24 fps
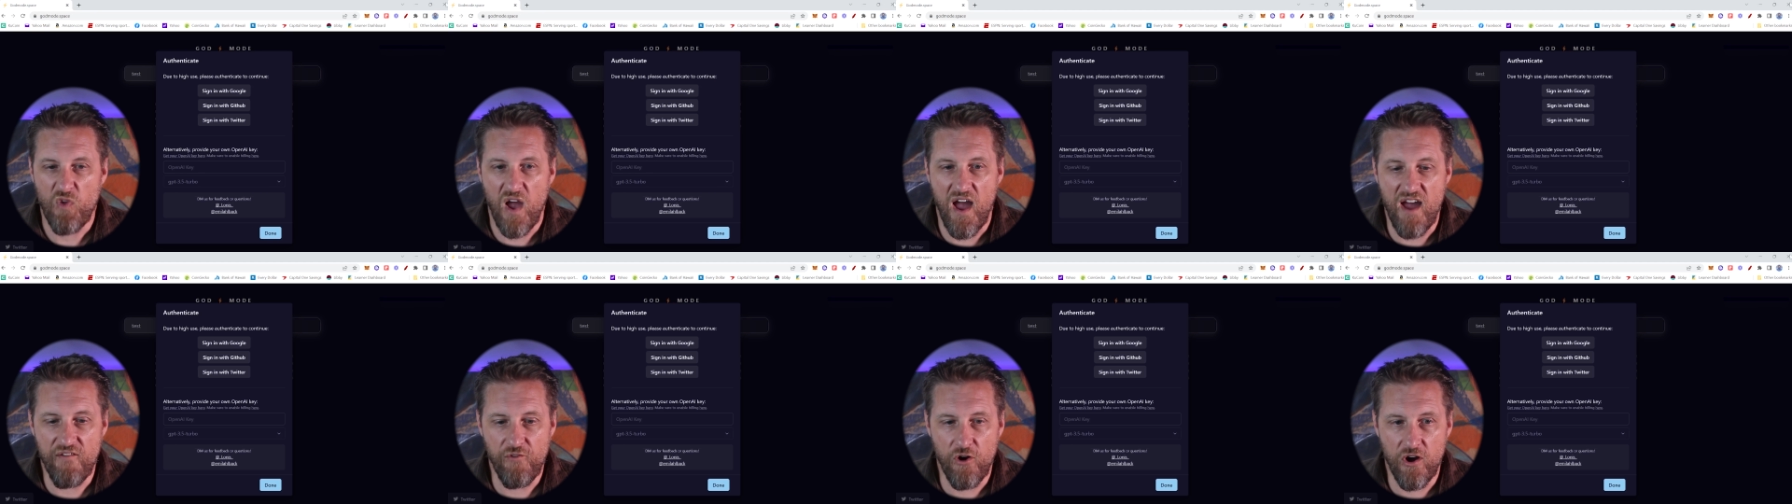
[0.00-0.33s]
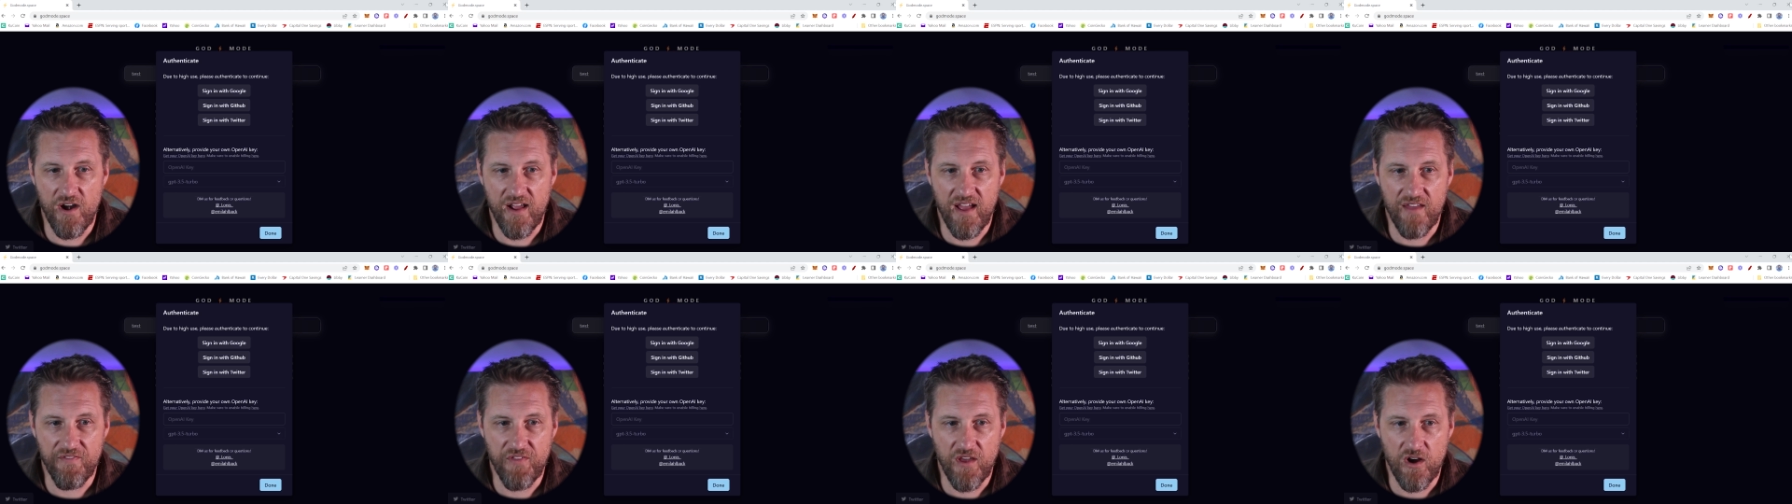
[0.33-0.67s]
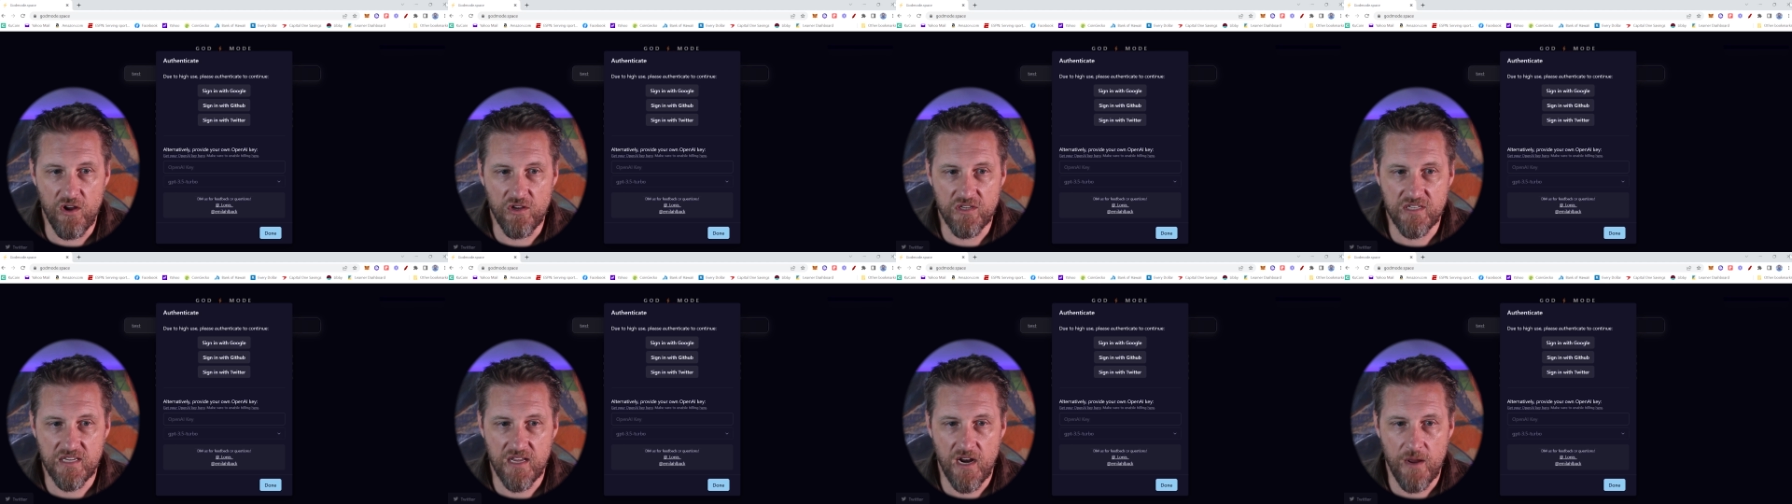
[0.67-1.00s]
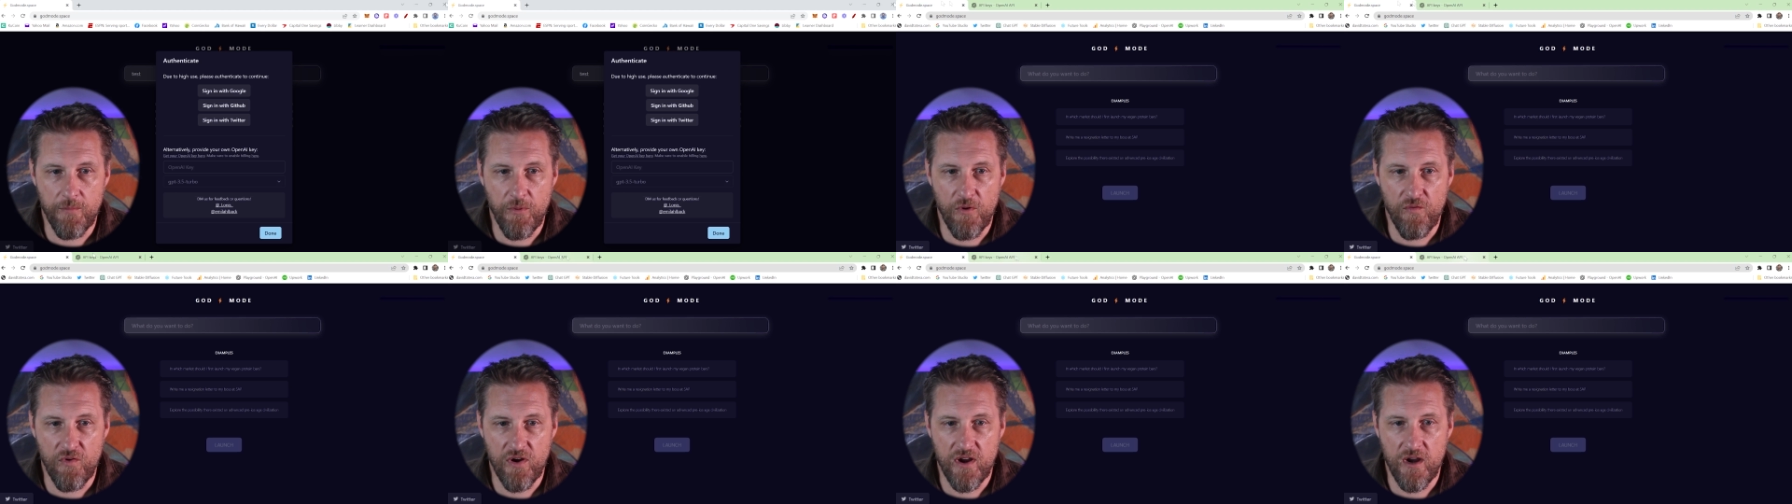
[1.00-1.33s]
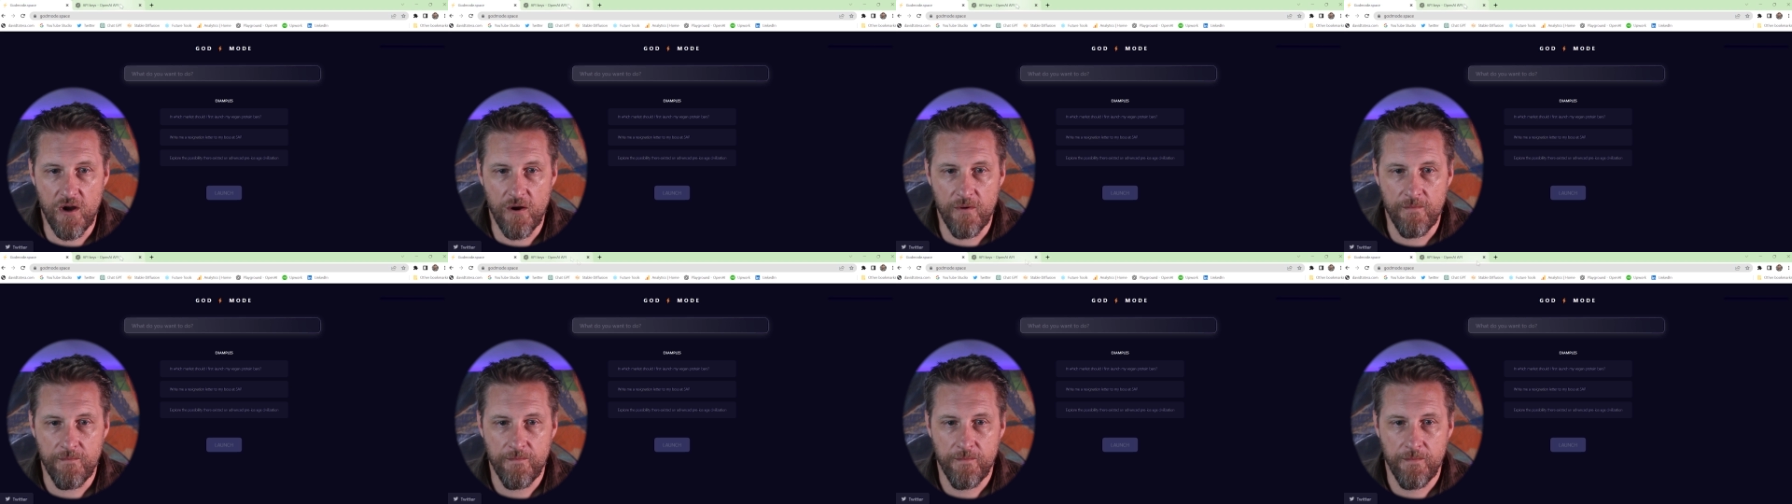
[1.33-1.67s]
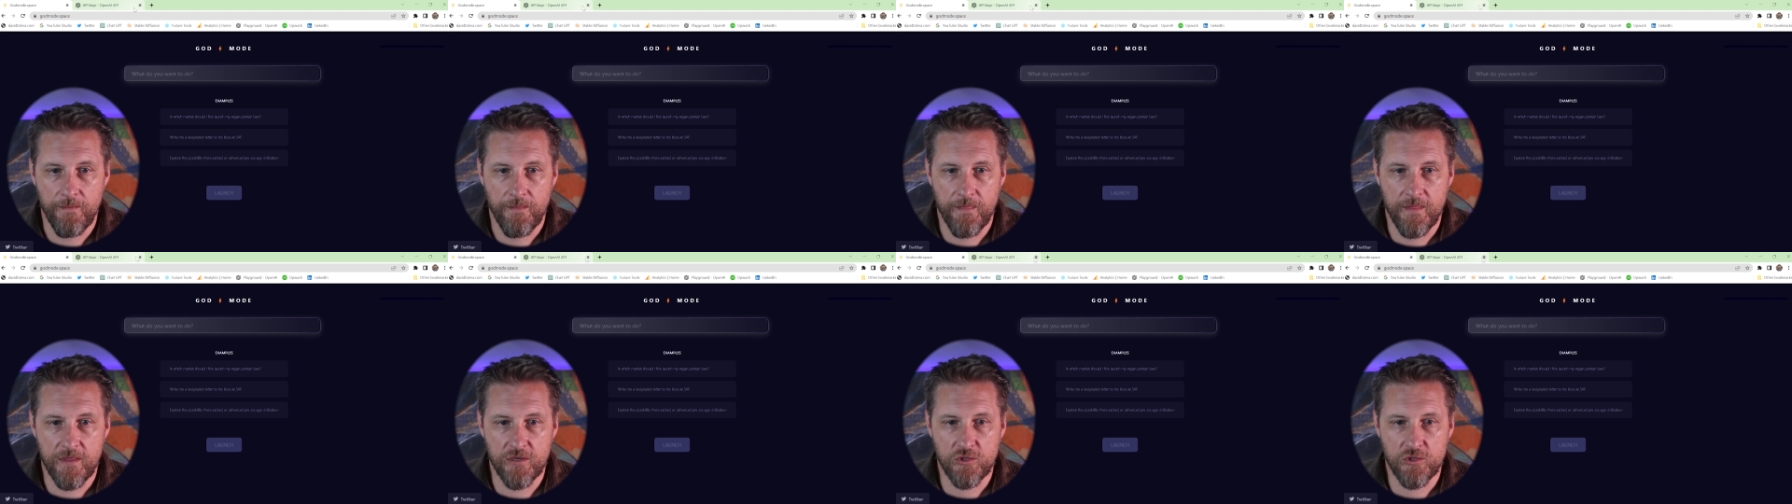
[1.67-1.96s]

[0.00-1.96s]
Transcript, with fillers: I've already got that all set up over here.